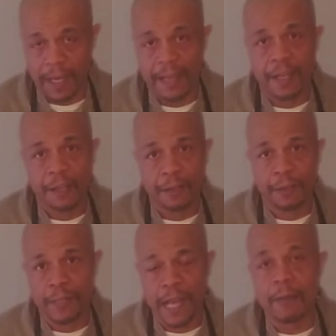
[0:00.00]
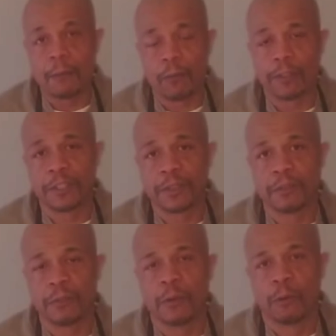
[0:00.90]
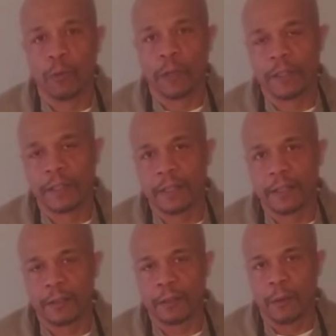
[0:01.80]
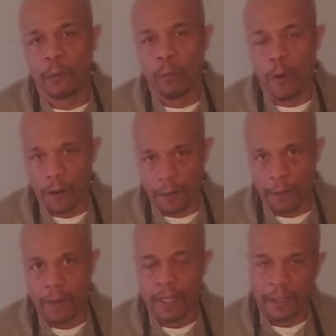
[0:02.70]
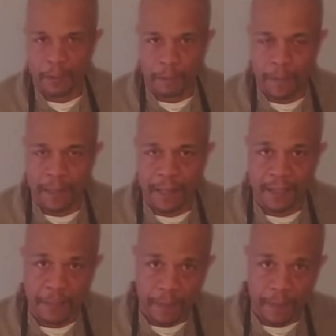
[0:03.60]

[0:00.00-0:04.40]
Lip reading: You do not want to run it under water. It'll be like a sponge.